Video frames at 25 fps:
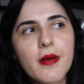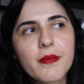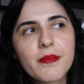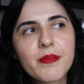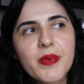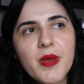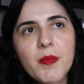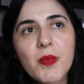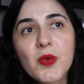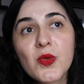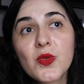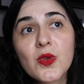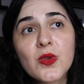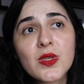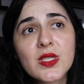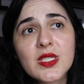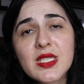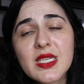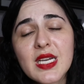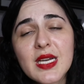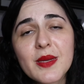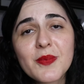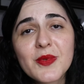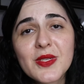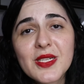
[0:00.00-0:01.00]
people don't
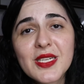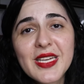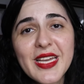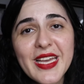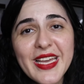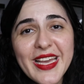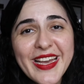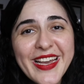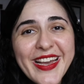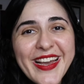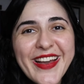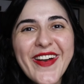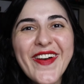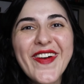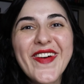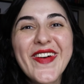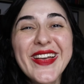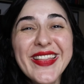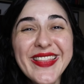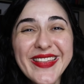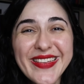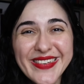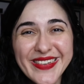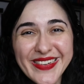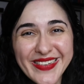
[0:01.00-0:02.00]
adapt
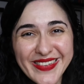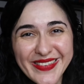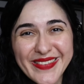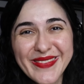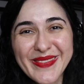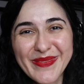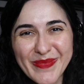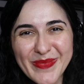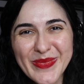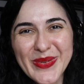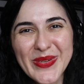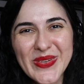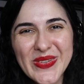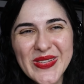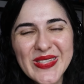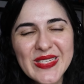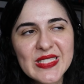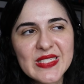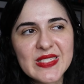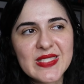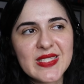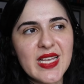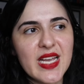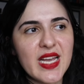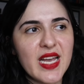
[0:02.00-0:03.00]
other
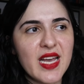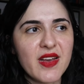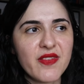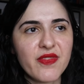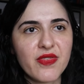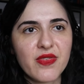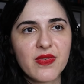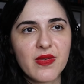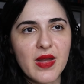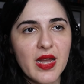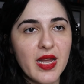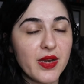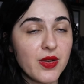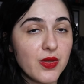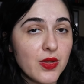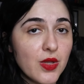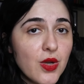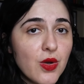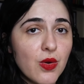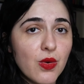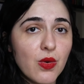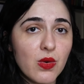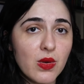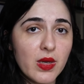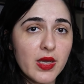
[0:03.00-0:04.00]
books that have, I don't
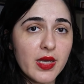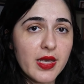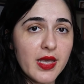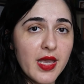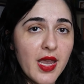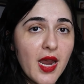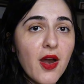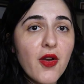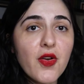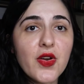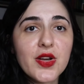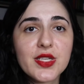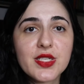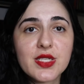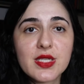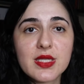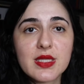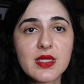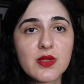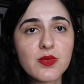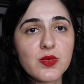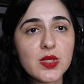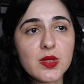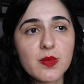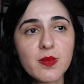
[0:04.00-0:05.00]
know, characters
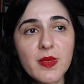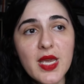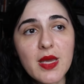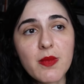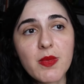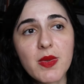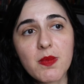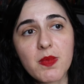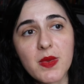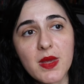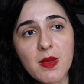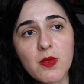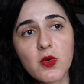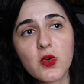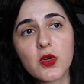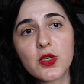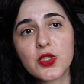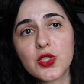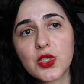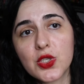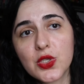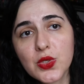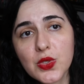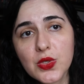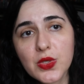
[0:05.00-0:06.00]
that would maybe be more
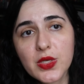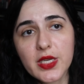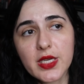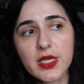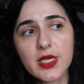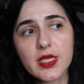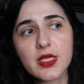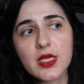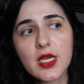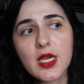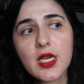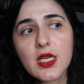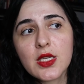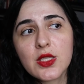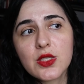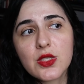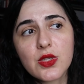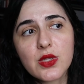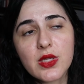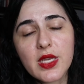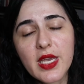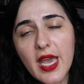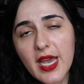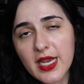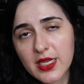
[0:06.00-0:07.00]
suited
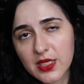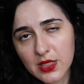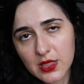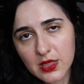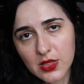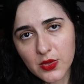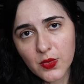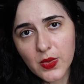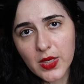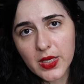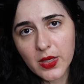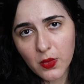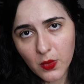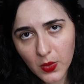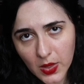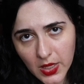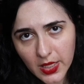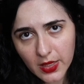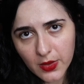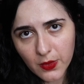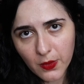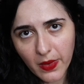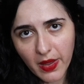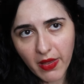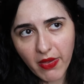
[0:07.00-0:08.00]
to the actors you want to
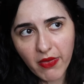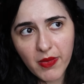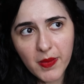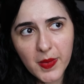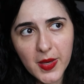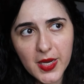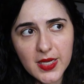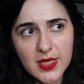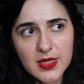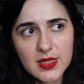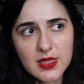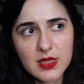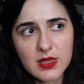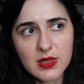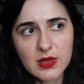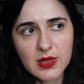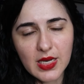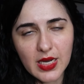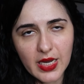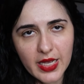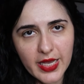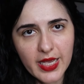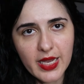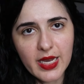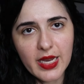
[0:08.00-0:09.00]
work with, because
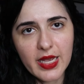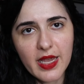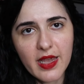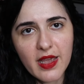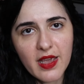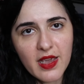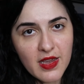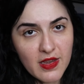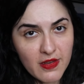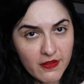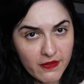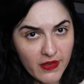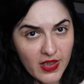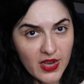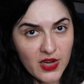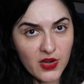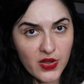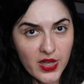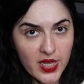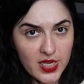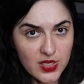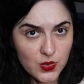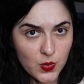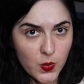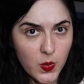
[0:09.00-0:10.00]
clearly
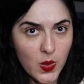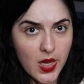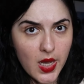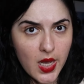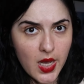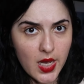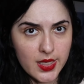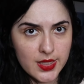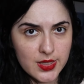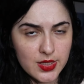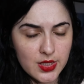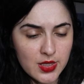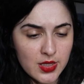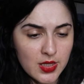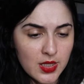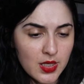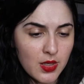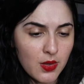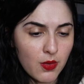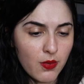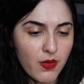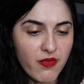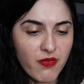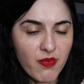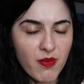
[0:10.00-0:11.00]
Fennell has worked
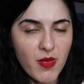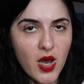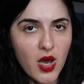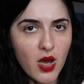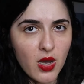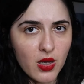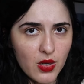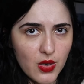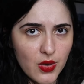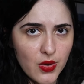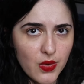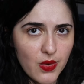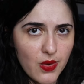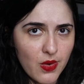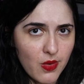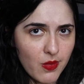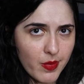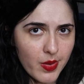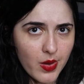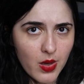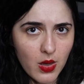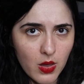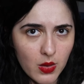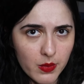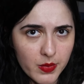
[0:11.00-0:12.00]
with Margot on
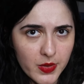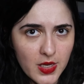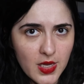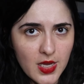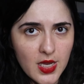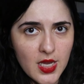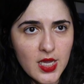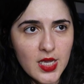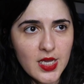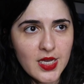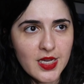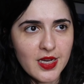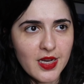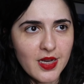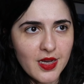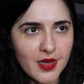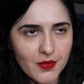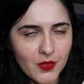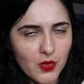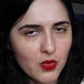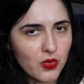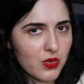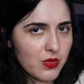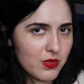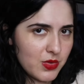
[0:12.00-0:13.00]
Barbie.
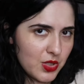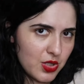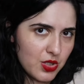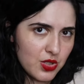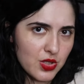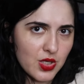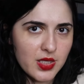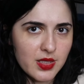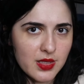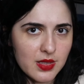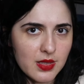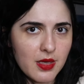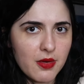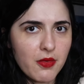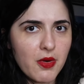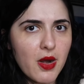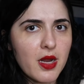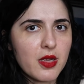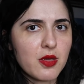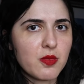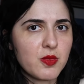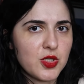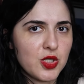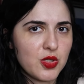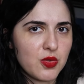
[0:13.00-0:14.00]
She's not the
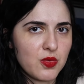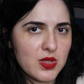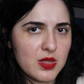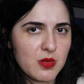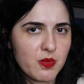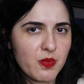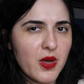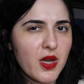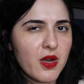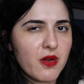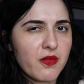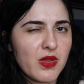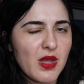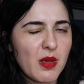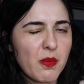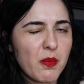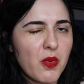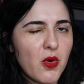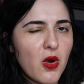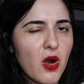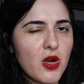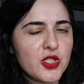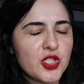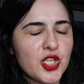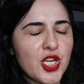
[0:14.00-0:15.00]
director, but she was a part of that
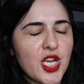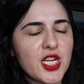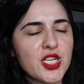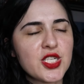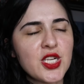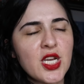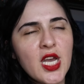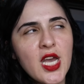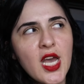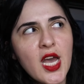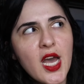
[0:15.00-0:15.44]
project.